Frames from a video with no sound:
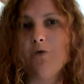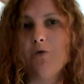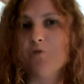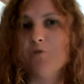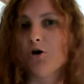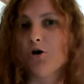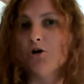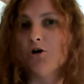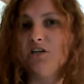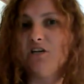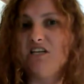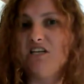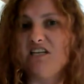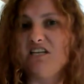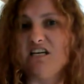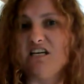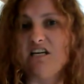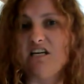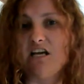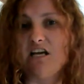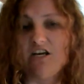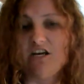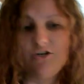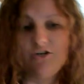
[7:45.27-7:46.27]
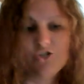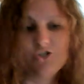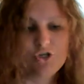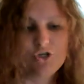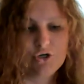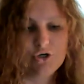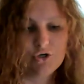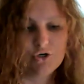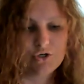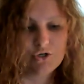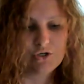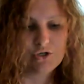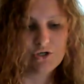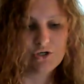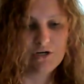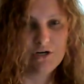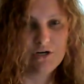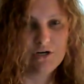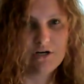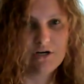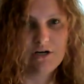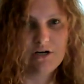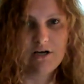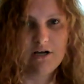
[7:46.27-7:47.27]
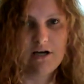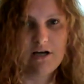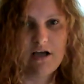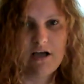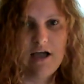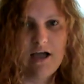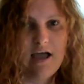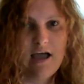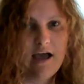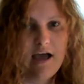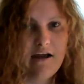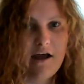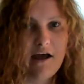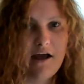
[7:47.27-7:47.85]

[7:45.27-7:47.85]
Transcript: Early teenage years. And